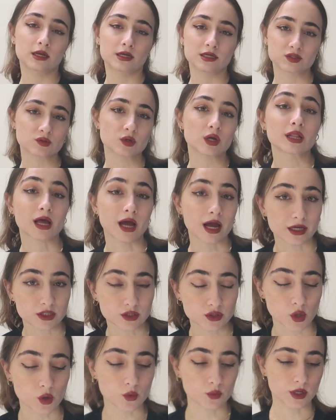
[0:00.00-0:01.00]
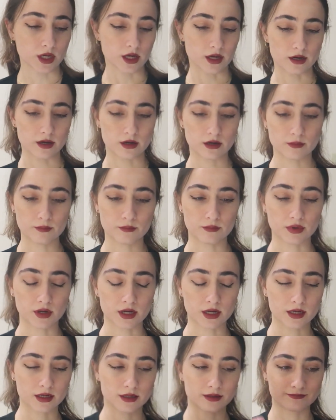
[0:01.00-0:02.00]
in Israel I don't care
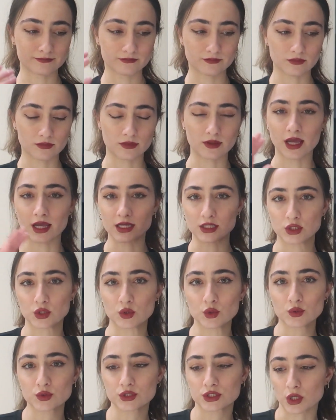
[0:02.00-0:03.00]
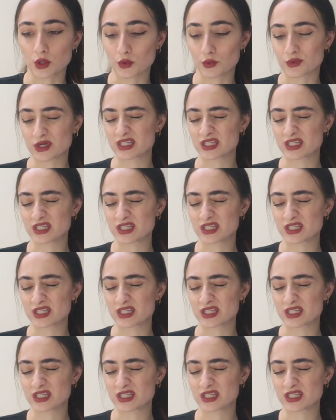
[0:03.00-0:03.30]
but they do so